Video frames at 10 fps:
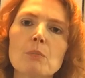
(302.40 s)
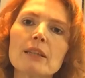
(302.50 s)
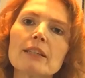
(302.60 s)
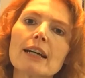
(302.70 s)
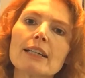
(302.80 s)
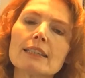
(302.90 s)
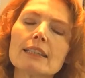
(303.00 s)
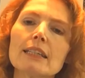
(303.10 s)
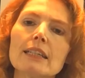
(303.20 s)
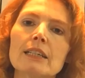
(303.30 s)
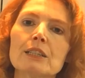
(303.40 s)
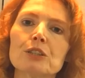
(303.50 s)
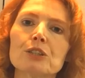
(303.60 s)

But the idea is